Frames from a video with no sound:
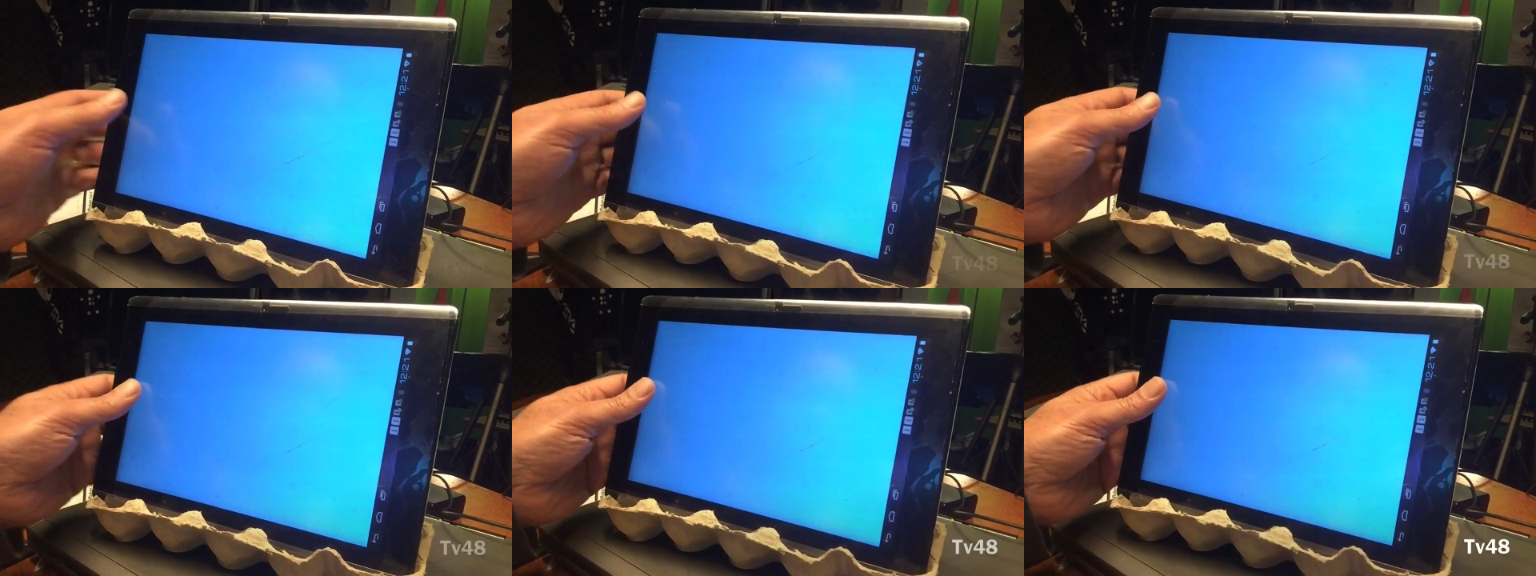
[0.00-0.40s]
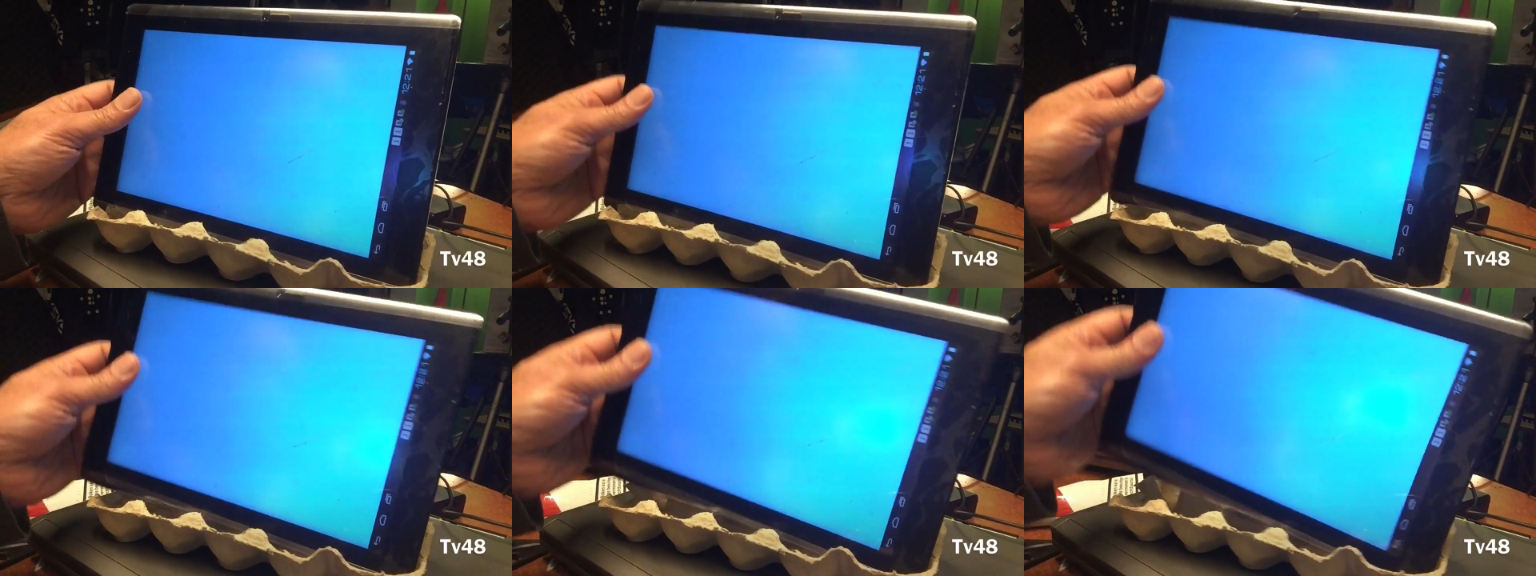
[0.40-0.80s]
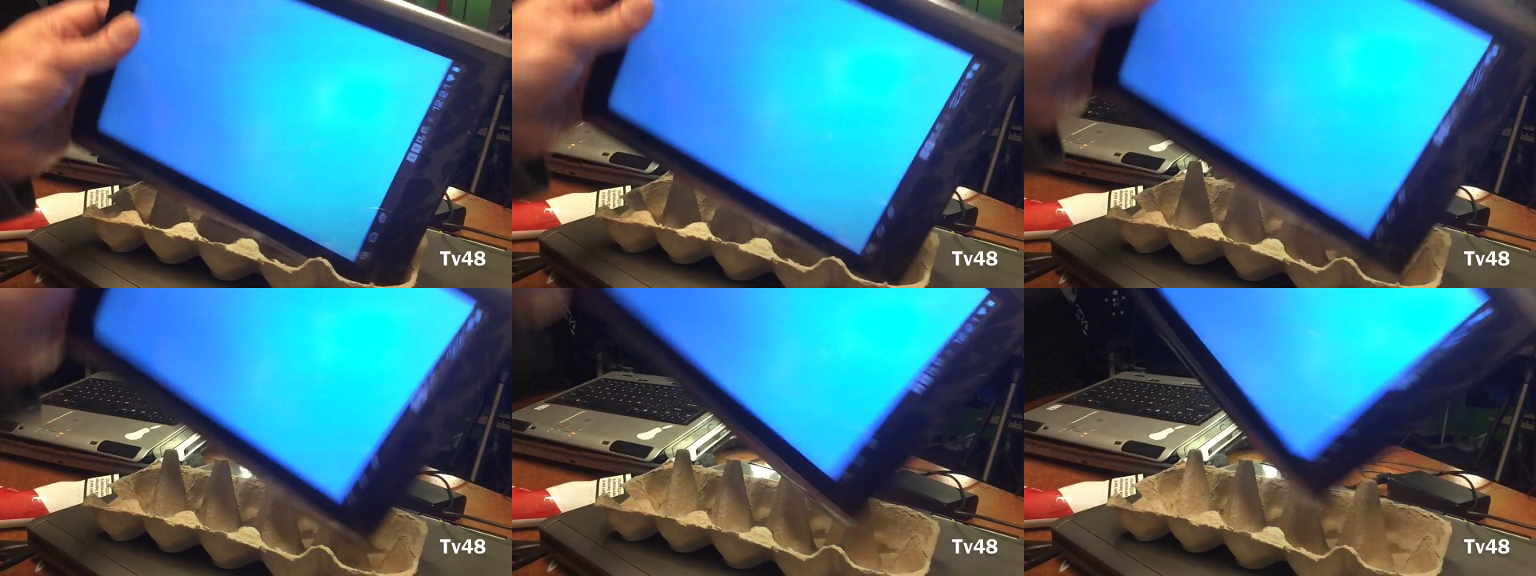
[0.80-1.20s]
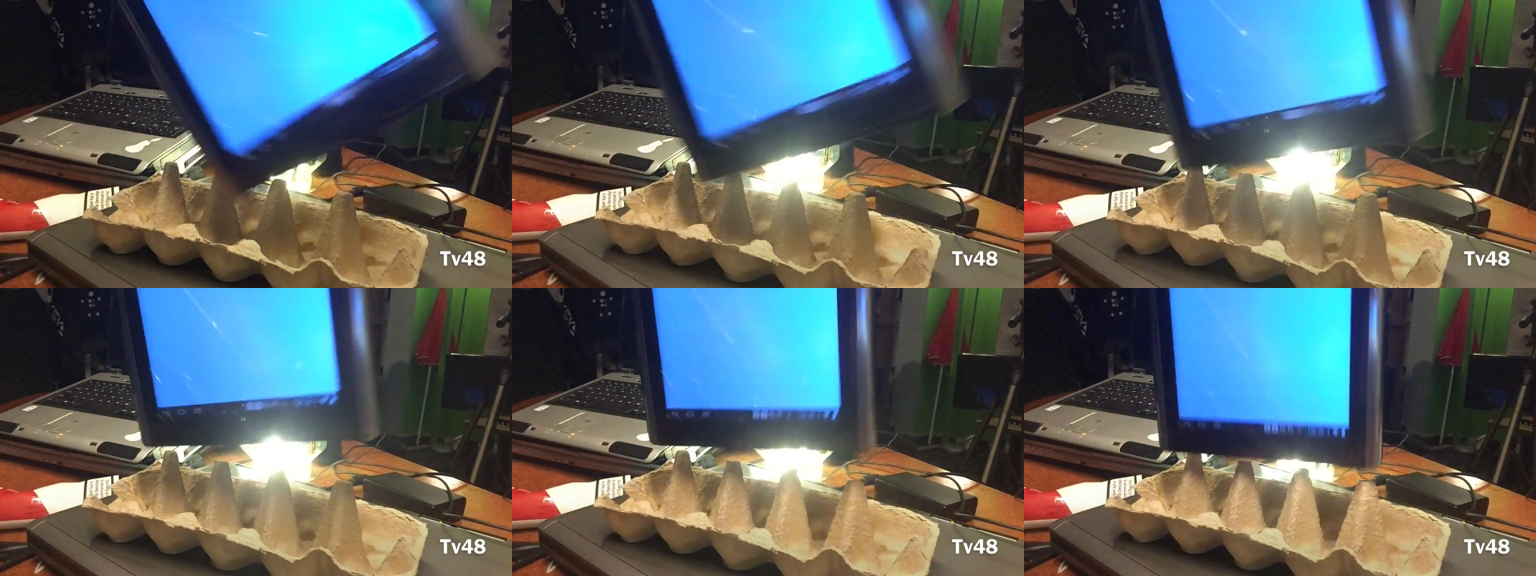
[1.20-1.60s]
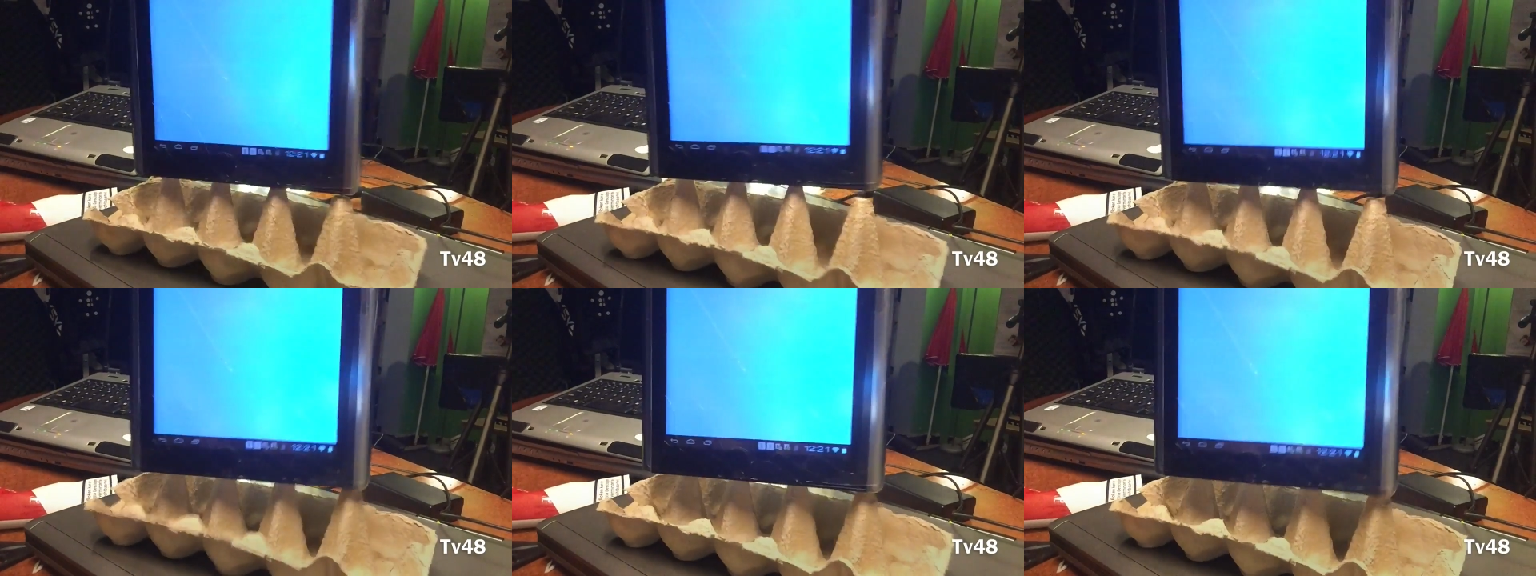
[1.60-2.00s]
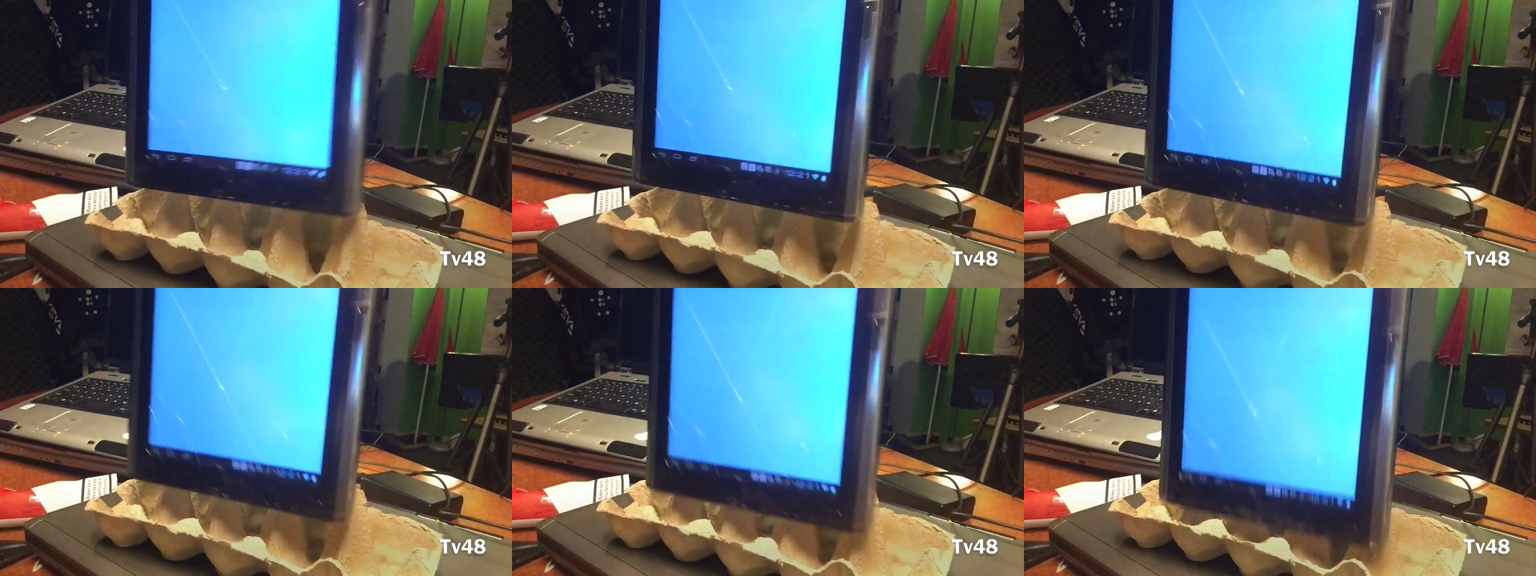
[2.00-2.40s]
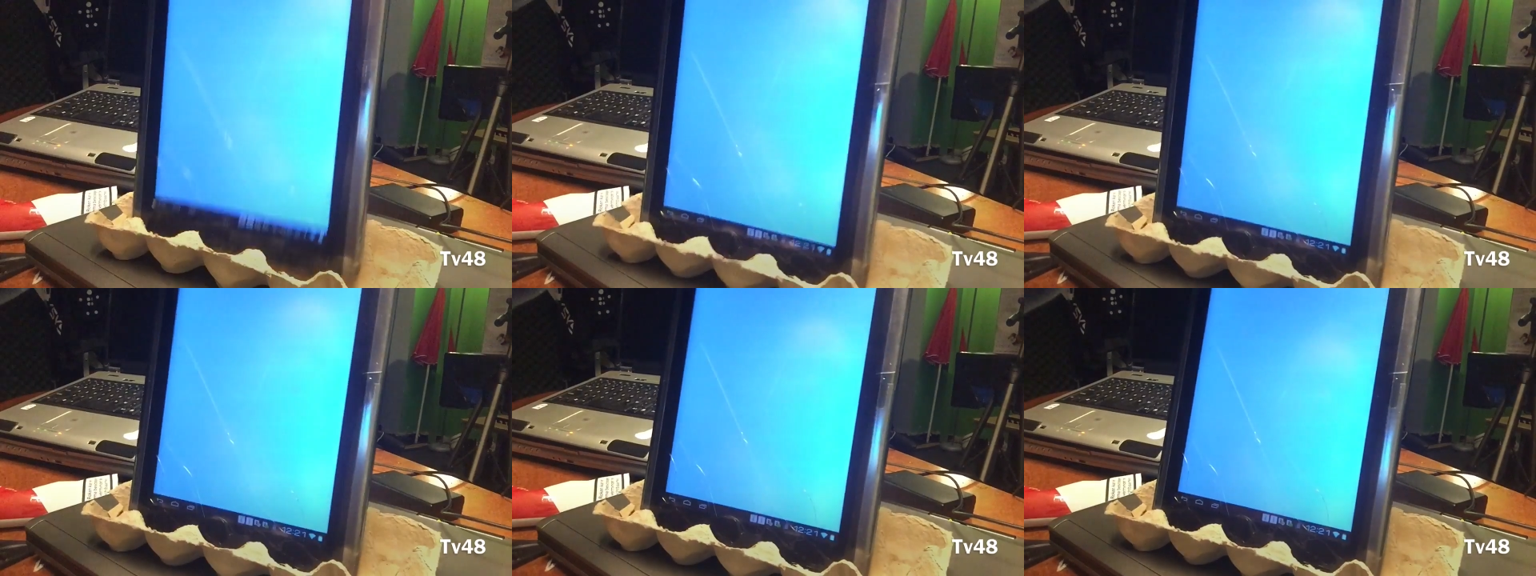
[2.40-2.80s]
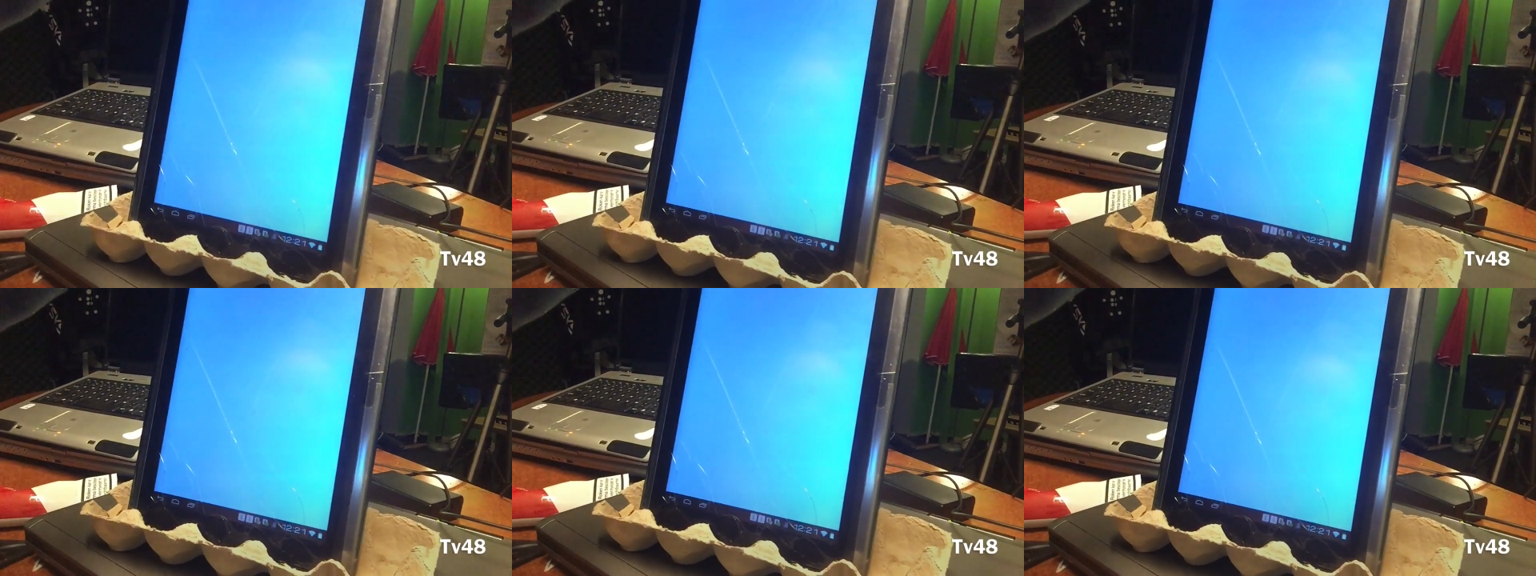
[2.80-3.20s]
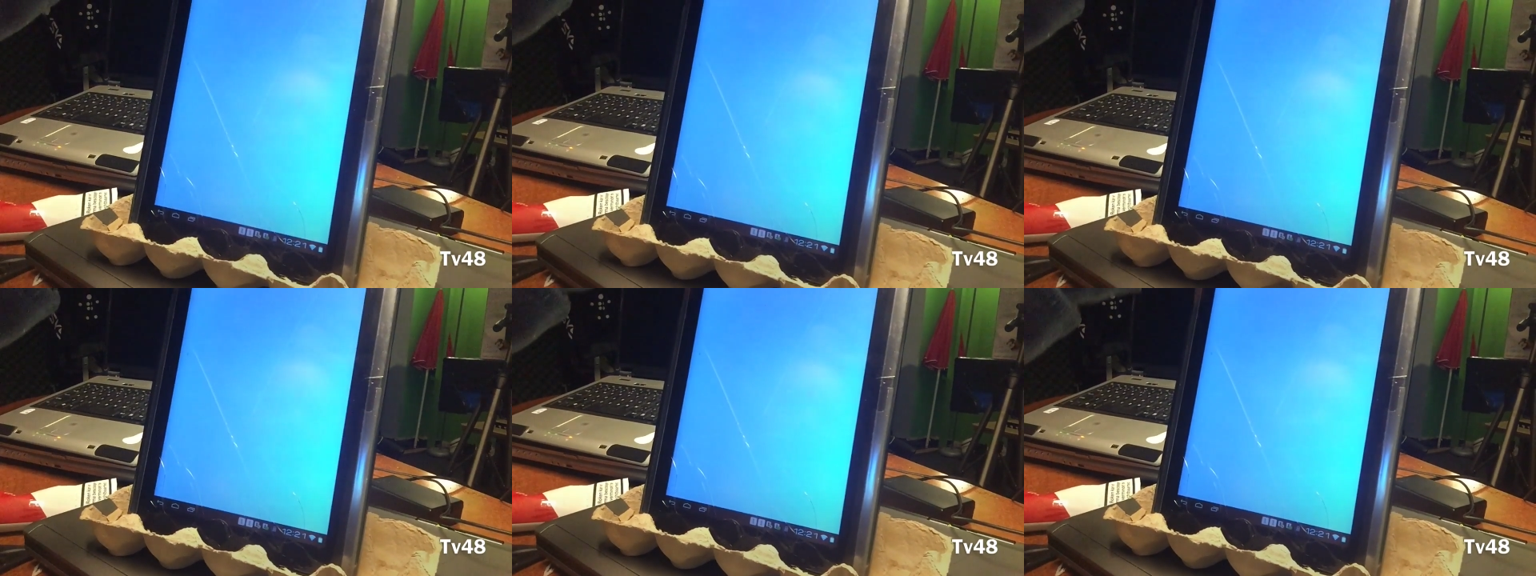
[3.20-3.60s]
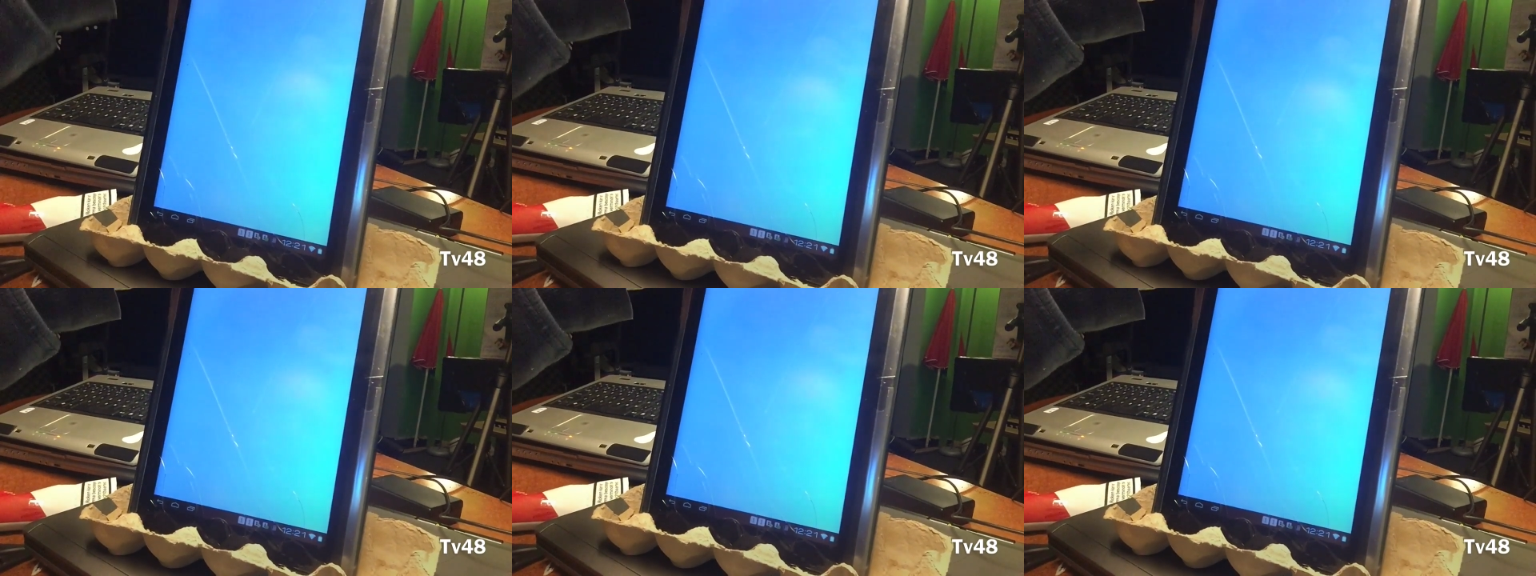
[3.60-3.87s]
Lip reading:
No face is visible, so there are no lips to read.